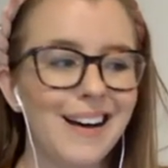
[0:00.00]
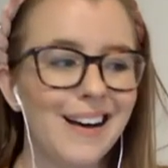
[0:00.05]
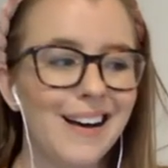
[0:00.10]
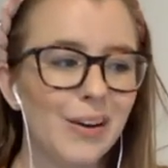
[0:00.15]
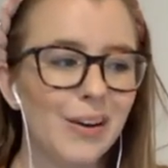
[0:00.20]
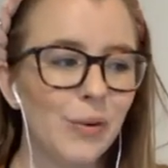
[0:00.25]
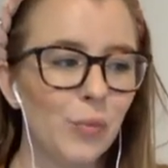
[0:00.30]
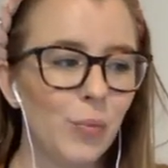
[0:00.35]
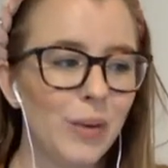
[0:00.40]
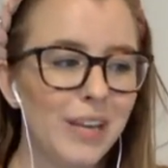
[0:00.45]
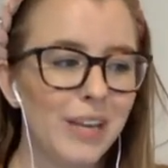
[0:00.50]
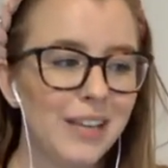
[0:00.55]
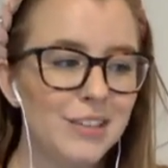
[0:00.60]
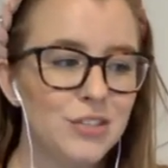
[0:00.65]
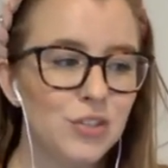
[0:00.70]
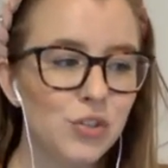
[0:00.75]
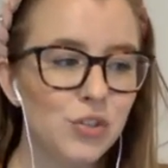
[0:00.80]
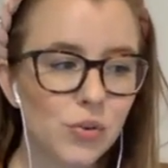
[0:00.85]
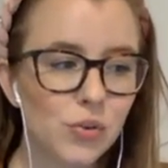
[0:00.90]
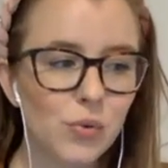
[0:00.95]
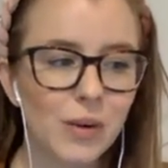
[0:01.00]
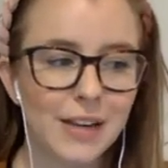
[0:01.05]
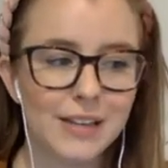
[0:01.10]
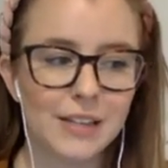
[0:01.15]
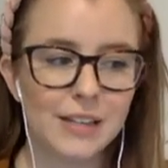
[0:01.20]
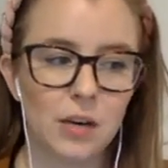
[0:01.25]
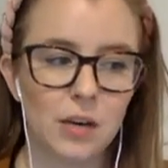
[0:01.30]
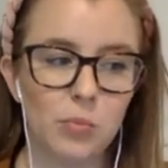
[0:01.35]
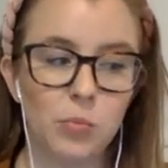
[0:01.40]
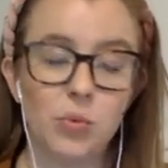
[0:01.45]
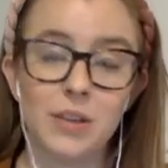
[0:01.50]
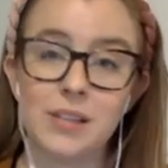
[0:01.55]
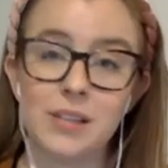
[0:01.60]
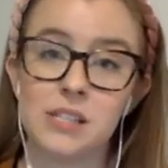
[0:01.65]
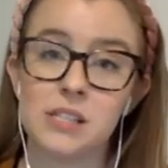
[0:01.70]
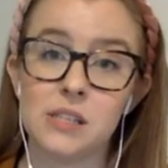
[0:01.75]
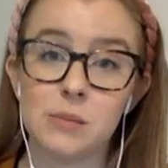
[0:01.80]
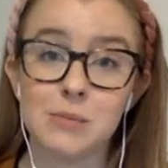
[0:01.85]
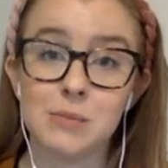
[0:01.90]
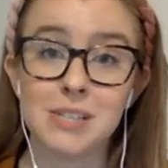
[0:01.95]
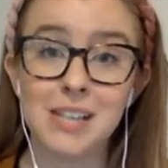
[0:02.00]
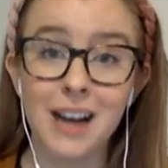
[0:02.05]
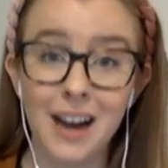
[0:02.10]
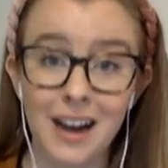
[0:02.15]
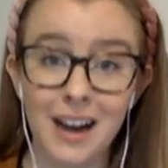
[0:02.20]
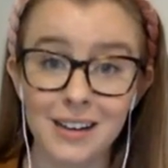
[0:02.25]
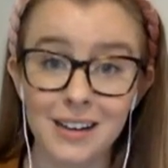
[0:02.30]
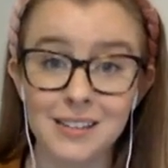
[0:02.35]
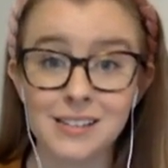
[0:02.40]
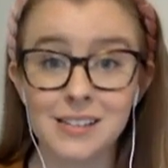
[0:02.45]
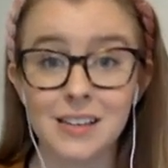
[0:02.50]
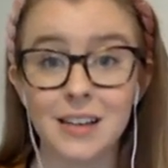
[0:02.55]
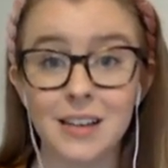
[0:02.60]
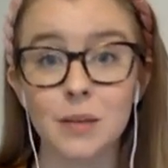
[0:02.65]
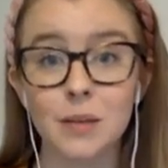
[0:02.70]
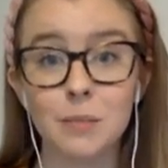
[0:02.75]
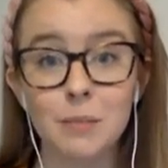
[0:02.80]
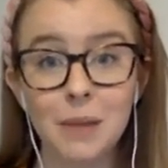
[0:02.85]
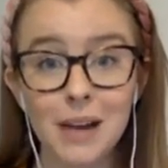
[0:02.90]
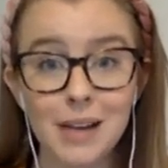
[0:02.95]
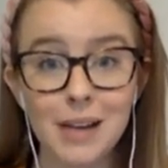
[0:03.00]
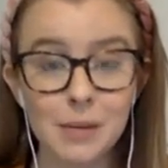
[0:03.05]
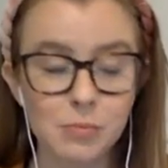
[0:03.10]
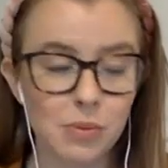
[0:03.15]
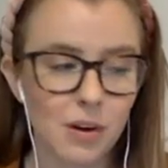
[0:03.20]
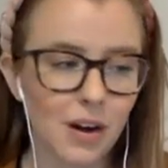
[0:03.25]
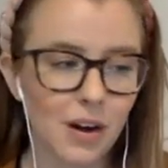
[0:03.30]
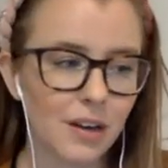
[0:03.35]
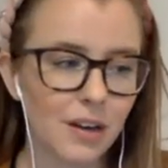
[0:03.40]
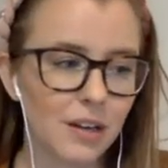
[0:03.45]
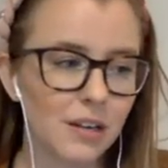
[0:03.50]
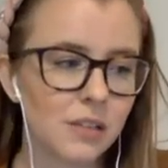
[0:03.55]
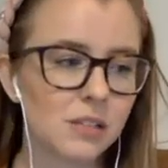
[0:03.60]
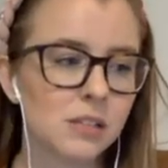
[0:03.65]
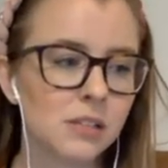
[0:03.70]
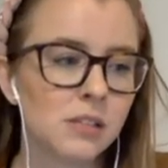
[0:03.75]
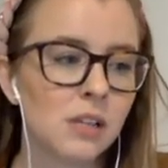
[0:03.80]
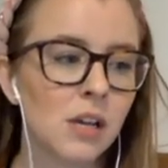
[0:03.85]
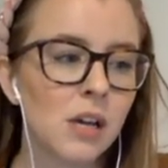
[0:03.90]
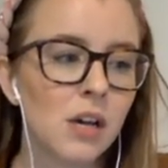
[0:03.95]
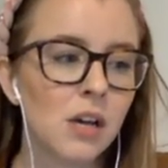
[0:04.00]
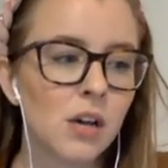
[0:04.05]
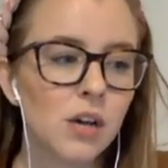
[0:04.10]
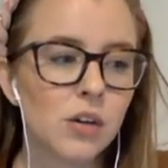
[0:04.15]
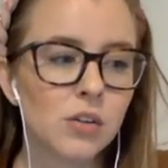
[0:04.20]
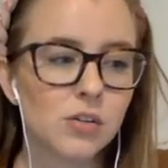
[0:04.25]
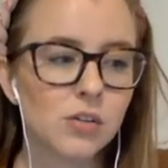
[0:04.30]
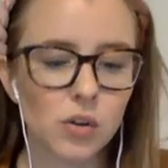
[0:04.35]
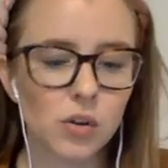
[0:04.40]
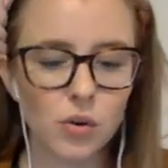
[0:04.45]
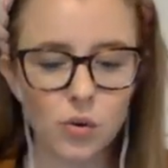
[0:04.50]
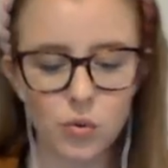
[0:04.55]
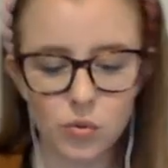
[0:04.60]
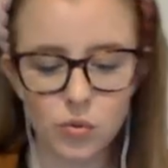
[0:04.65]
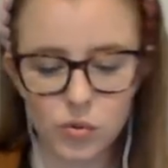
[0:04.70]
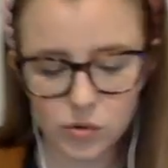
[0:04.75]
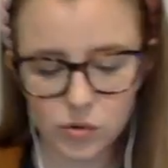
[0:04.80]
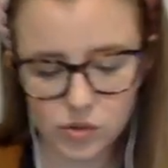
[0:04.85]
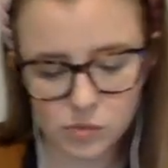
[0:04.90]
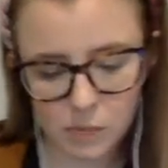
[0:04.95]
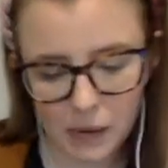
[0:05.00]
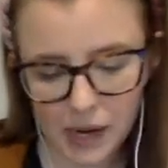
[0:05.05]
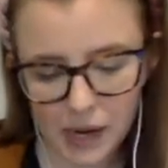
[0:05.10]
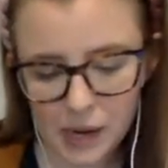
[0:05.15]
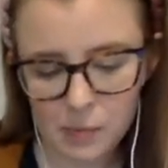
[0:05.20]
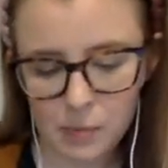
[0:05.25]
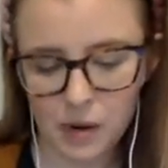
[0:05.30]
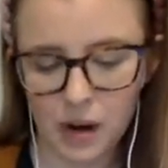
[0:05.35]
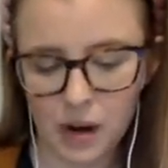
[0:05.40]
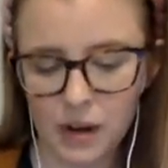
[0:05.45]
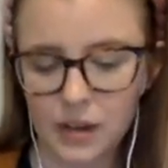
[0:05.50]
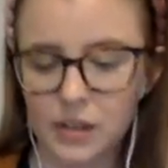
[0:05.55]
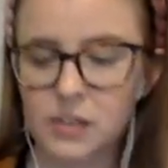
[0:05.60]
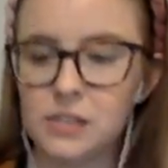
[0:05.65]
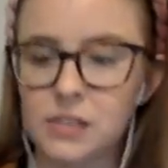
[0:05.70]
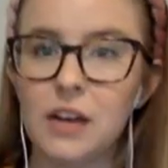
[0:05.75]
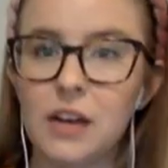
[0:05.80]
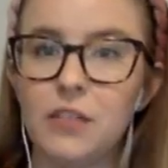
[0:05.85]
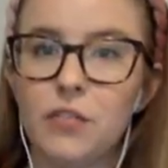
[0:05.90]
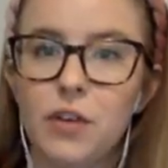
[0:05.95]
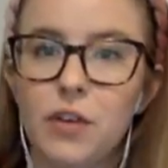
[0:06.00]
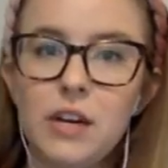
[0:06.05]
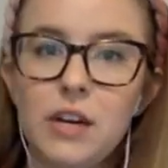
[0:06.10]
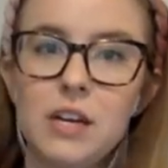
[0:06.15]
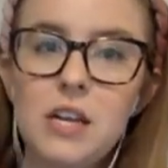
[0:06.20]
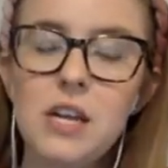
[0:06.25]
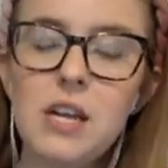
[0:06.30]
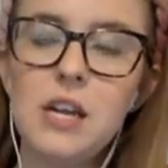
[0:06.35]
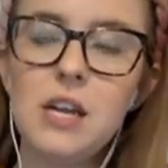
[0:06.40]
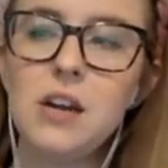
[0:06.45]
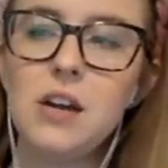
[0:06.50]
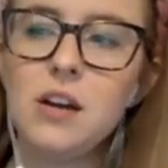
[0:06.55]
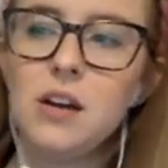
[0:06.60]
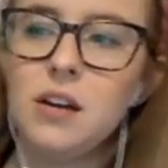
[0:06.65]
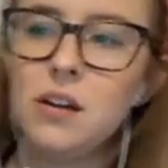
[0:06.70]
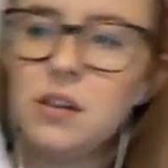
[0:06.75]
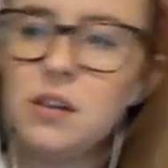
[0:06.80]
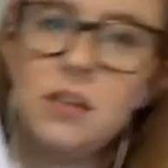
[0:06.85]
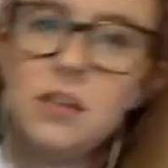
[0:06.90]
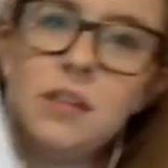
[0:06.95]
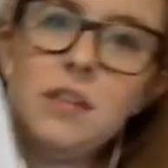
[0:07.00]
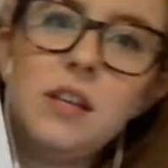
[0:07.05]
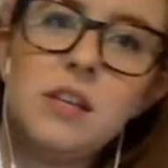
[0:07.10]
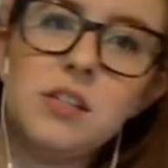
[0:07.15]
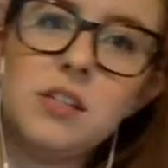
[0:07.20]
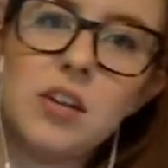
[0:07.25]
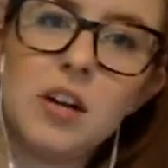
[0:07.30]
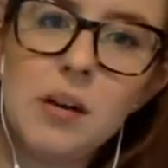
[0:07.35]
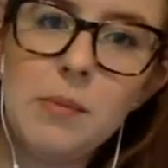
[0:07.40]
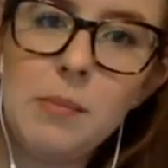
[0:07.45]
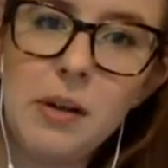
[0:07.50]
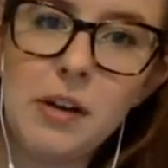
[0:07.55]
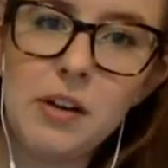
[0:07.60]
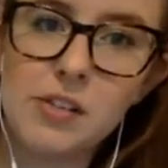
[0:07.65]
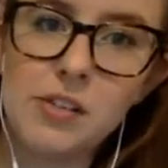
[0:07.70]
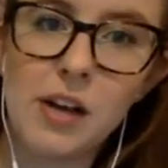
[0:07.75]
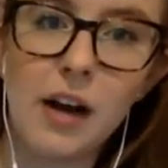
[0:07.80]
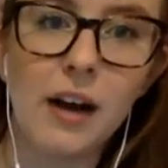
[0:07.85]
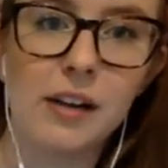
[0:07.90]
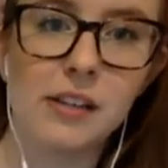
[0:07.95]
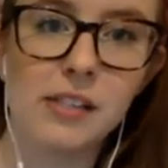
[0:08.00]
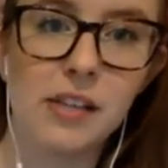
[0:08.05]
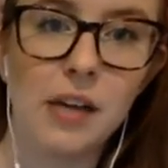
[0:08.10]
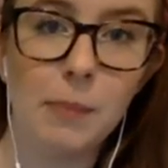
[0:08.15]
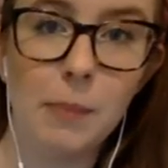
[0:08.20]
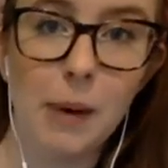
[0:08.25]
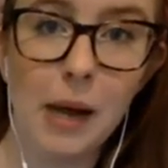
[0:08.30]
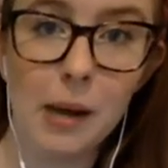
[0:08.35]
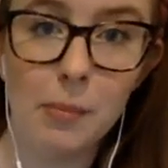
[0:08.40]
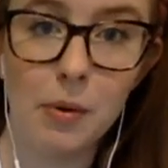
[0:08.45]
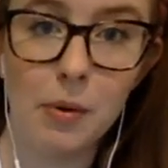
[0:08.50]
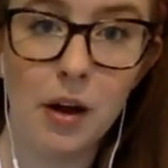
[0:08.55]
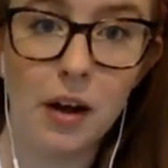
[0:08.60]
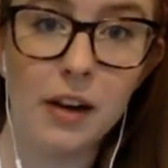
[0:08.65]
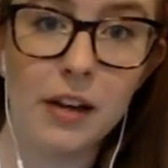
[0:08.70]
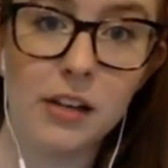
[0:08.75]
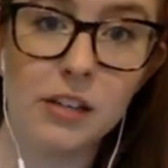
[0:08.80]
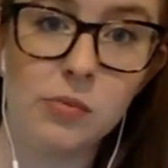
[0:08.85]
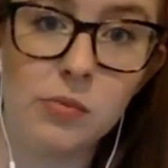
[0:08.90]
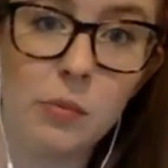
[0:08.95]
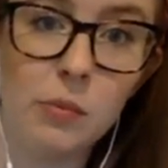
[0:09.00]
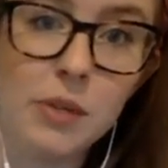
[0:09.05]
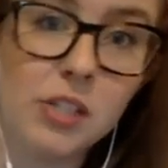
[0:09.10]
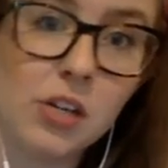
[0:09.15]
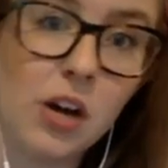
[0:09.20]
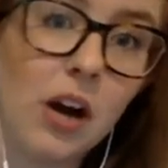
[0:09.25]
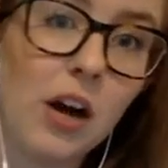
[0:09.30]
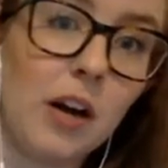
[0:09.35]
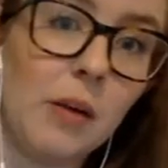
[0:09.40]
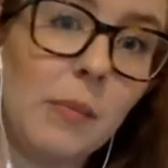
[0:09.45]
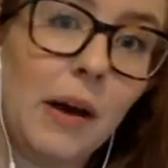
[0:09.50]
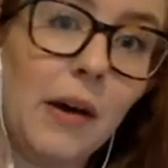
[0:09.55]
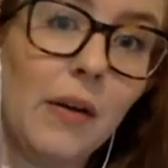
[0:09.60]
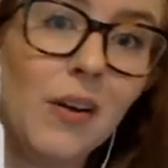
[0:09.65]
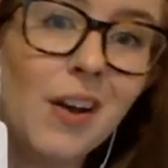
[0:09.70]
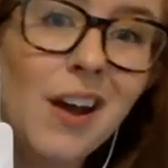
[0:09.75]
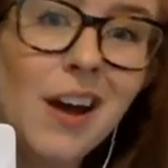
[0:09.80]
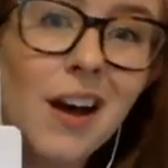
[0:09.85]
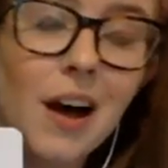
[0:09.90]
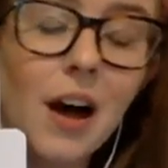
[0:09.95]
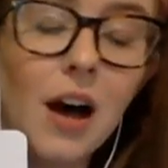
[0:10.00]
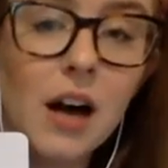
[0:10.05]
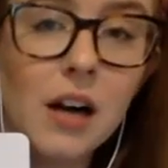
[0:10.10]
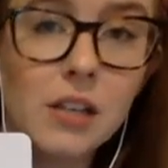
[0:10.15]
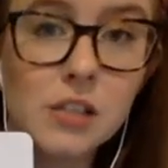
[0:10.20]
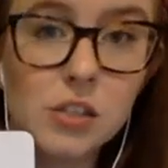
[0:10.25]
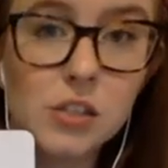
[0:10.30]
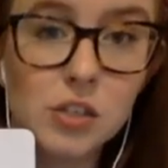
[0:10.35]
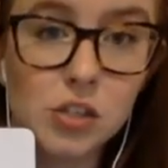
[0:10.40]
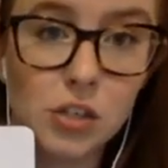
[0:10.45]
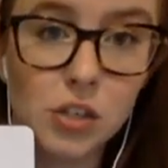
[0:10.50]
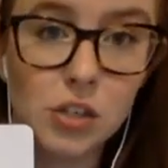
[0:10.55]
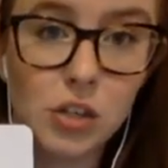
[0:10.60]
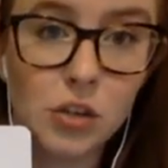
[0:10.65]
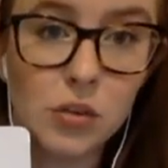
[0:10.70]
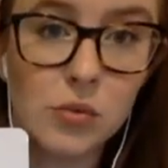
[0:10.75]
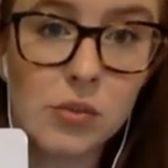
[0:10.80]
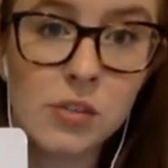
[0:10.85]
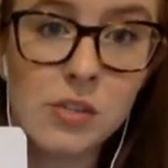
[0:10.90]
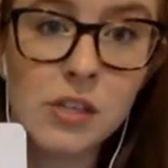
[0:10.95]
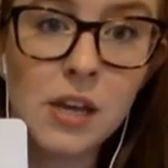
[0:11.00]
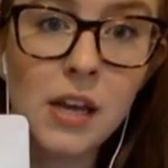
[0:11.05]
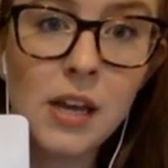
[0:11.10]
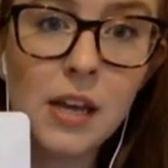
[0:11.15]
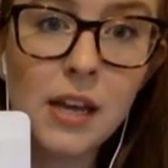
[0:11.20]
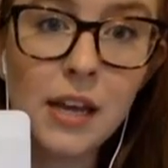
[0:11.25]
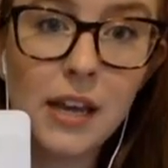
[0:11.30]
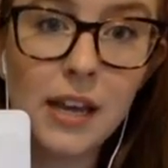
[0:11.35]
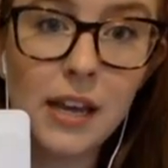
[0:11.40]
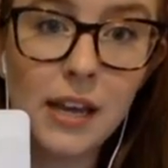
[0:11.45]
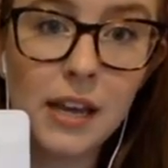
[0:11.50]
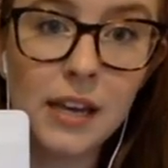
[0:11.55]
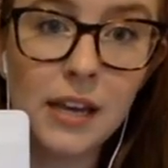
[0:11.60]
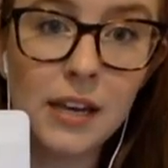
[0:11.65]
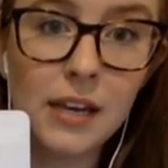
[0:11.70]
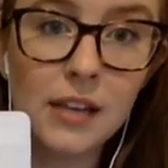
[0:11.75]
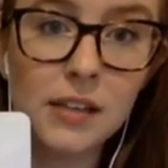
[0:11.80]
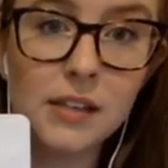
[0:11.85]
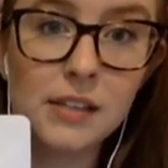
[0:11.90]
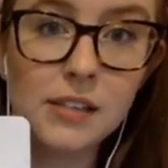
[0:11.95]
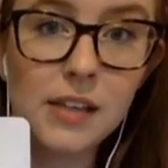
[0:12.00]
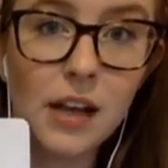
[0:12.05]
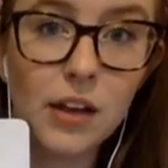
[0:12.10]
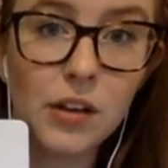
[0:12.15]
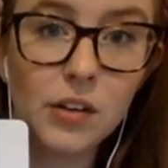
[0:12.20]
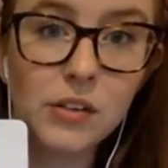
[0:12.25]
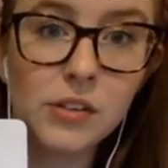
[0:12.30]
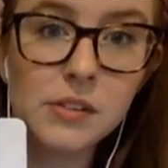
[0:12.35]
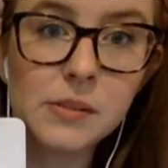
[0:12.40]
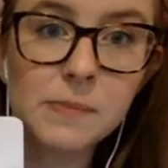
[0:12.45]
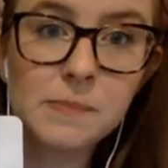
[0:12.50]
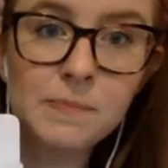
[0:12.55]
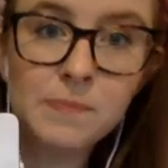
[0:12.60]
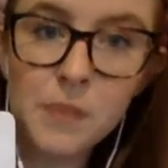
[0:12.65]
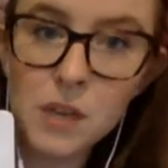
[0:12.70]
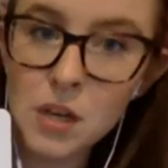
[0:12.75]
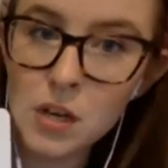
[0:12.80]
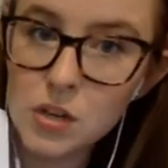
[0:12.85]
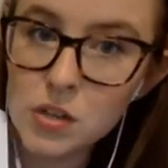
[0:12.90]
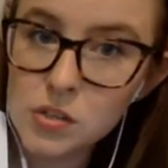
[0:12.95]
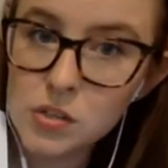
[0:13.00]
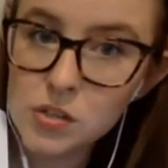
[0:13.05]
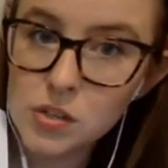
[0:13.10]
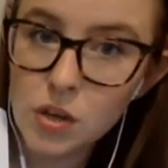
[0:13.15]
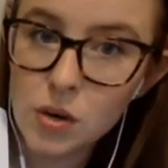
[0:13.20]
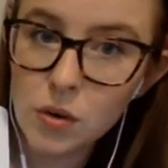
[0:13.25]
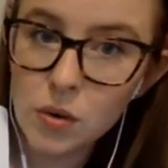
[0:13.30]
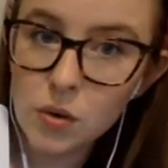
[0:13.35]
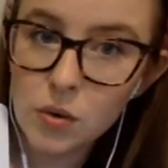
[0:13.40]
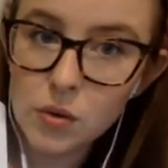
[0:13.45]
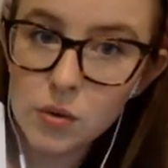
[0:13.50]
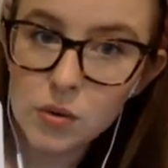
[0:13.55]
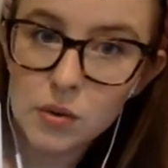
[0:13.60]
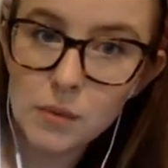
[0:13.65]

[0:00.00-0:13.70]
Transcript: we do end up with some toxic byproducts. So those byproducts I've written here, these are going to be your toxic byproducts when we talk about oxygen use in cells. So